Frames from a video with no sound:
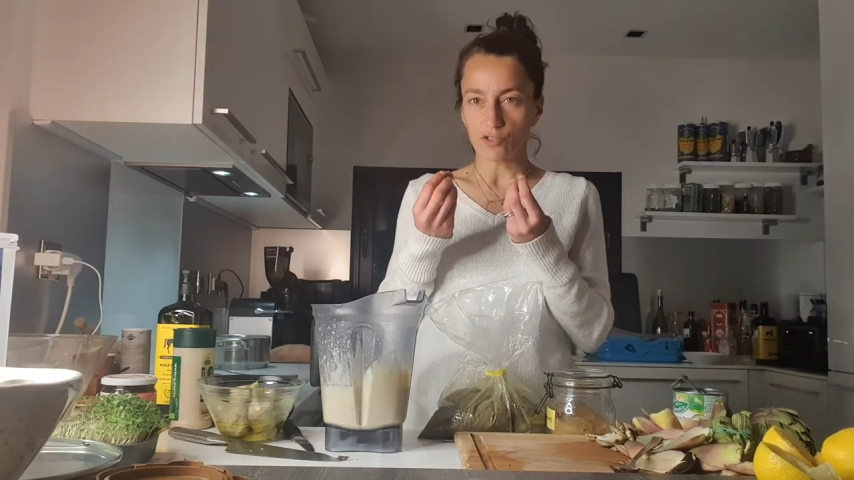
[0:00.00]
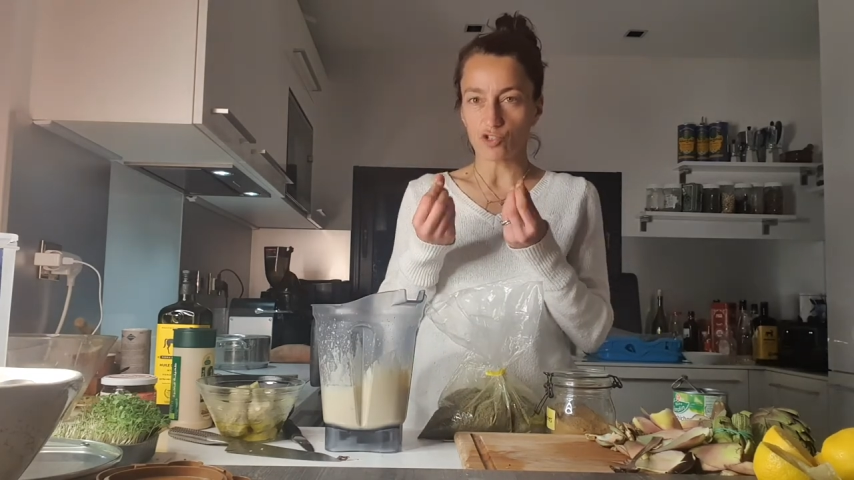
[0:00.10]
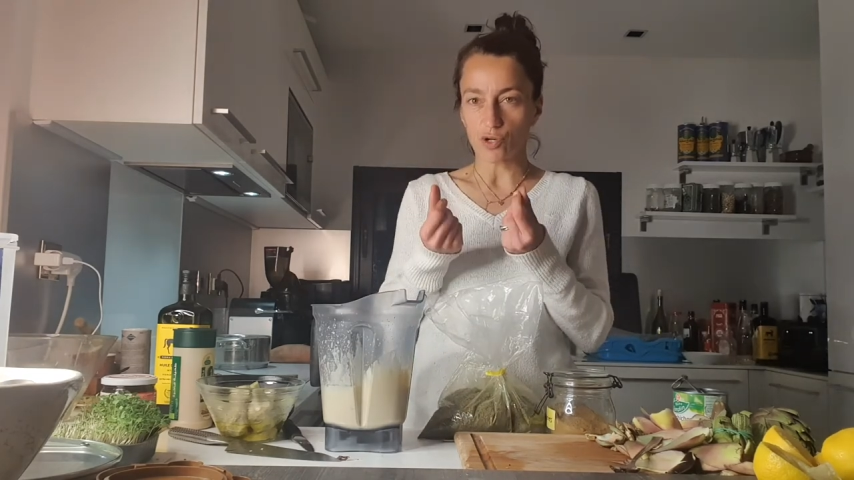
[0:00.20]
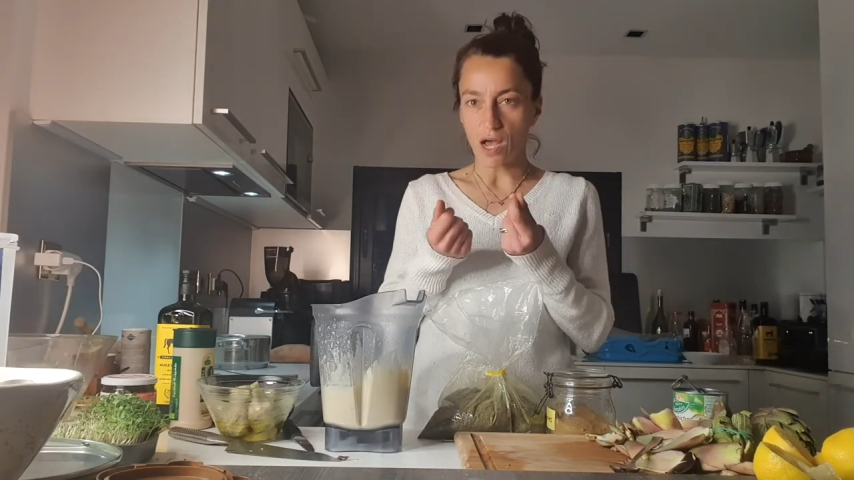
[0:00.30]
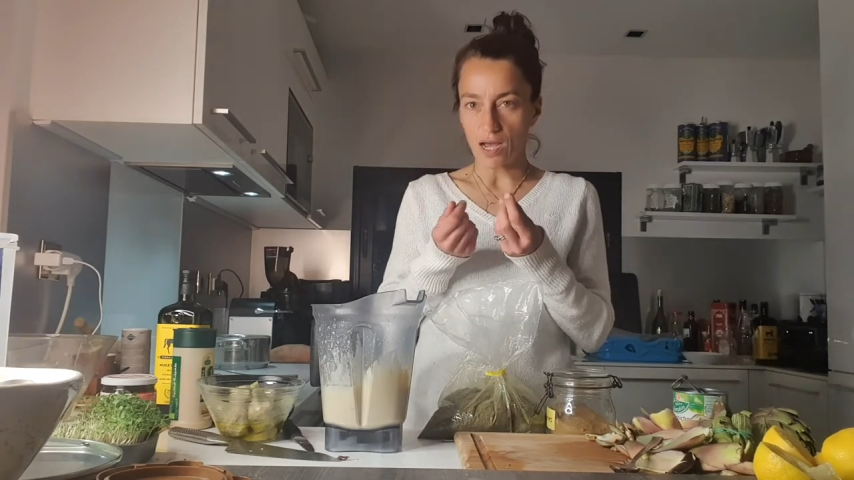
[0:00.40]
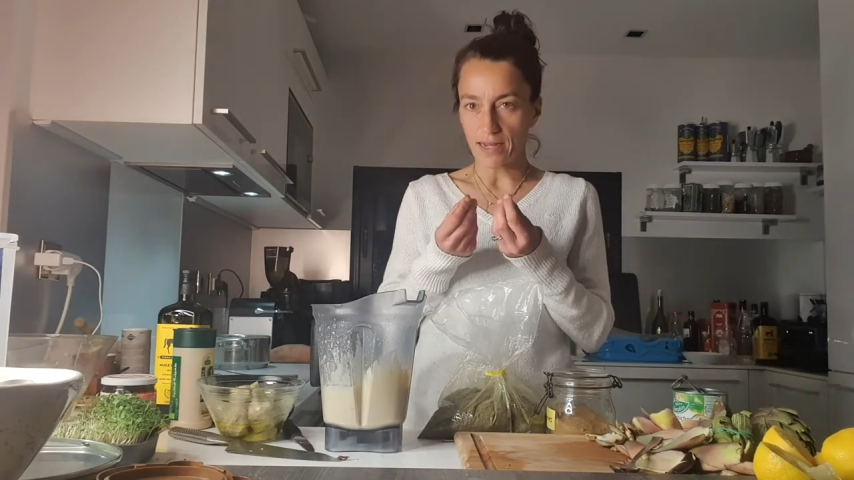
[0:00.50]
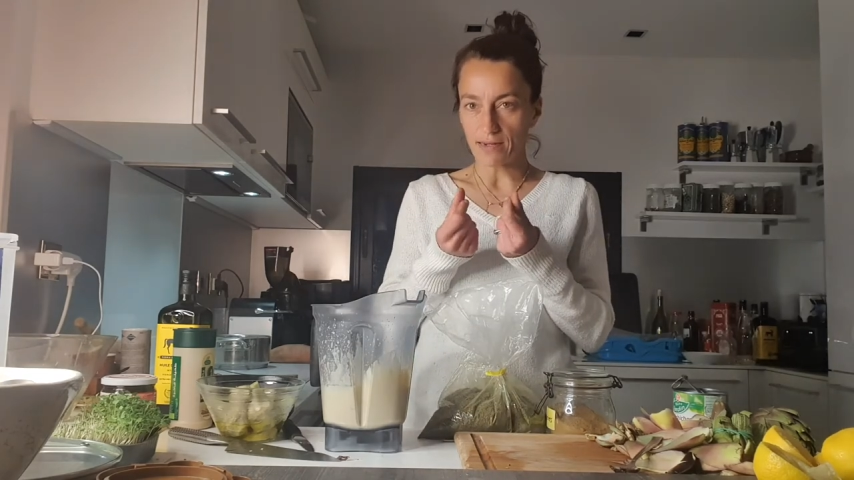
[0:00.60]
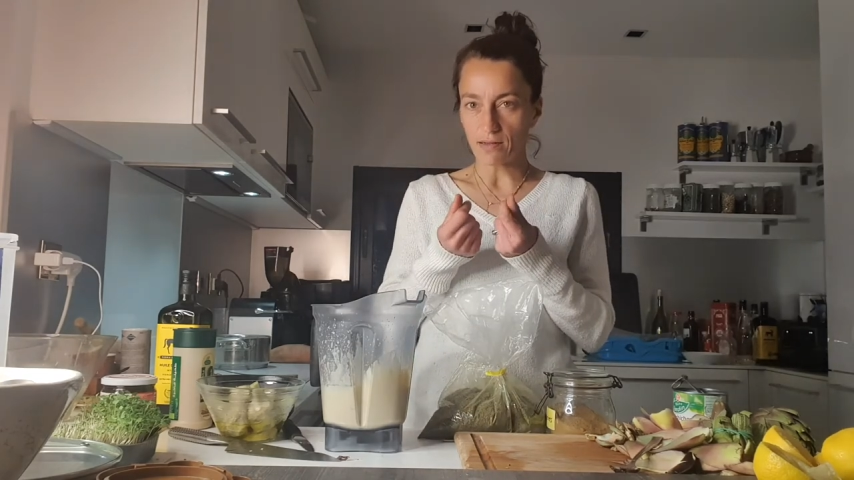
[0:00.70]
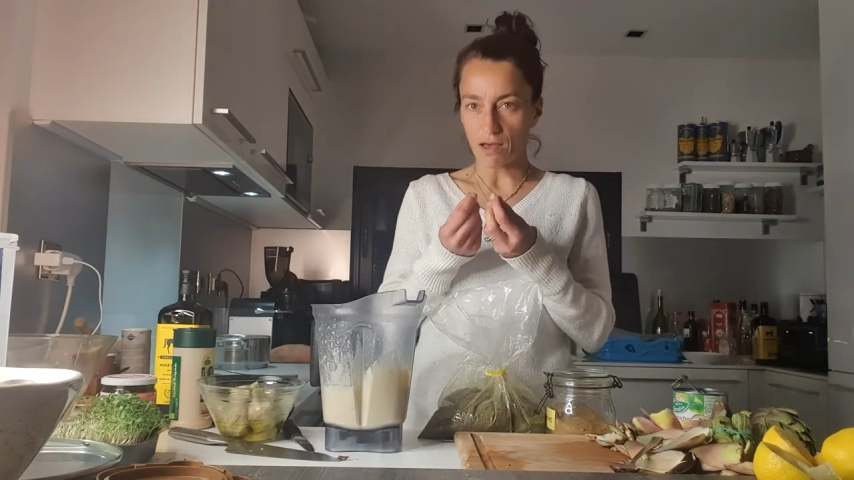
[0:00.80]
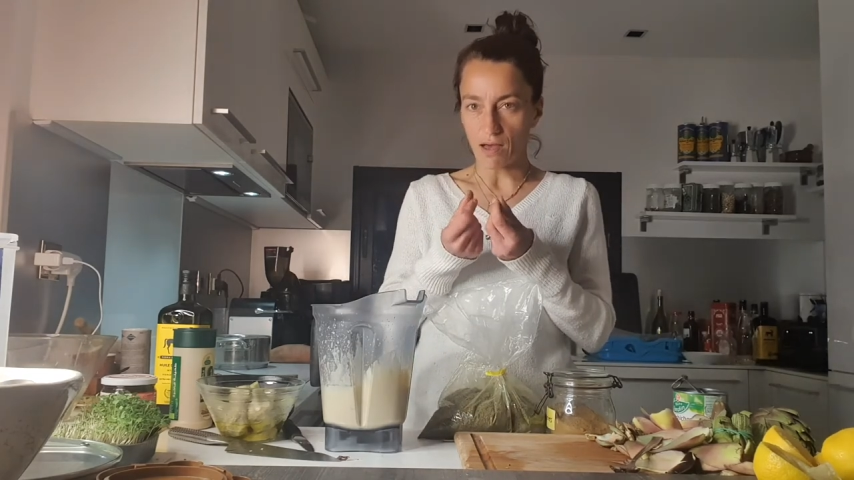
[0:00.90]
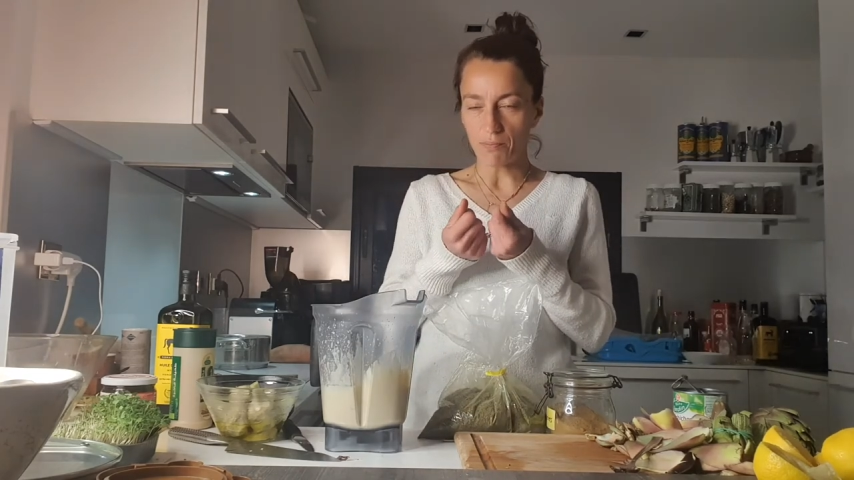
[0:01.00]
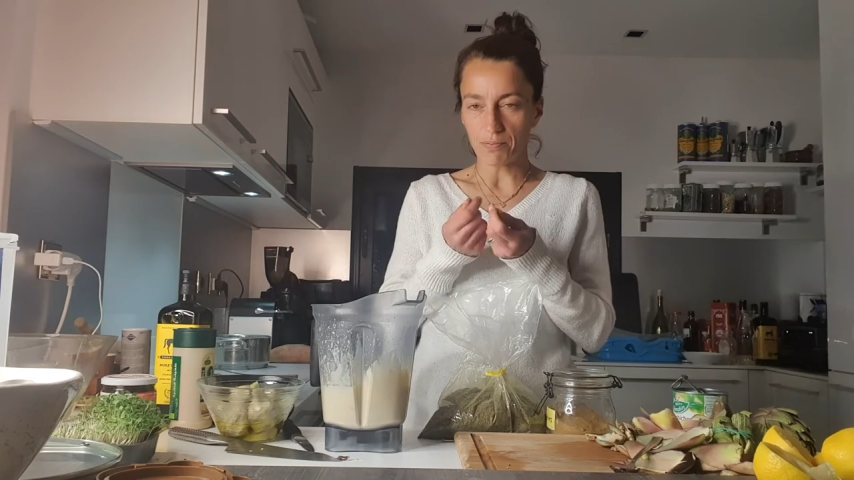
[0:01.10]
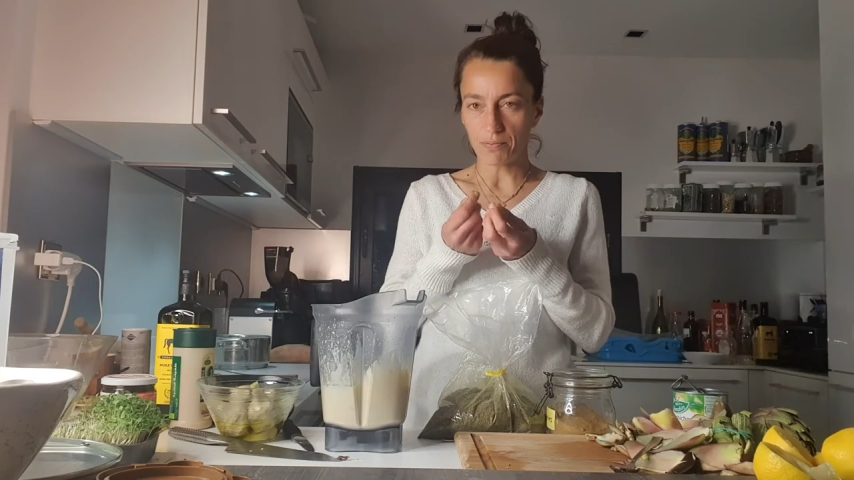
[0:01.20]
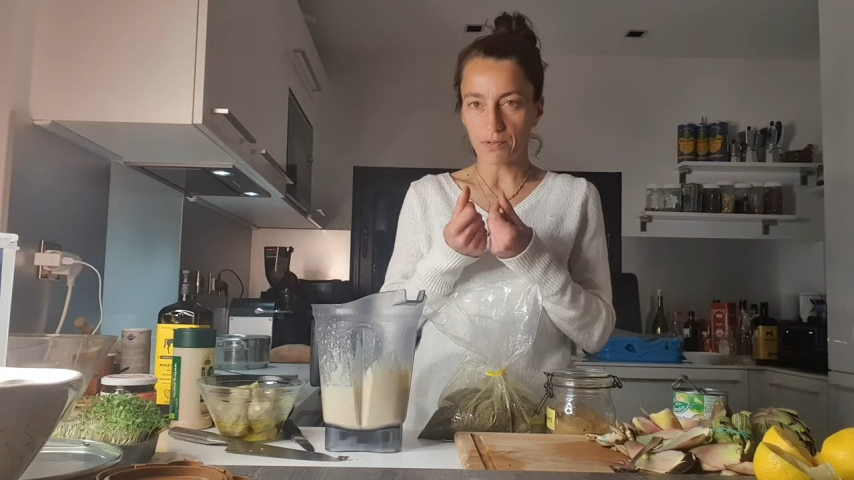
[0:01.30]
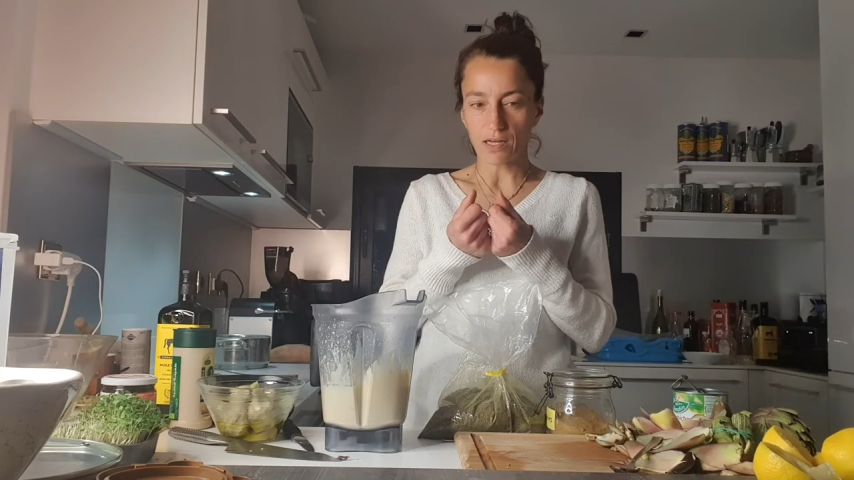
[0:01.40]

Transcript: dried up,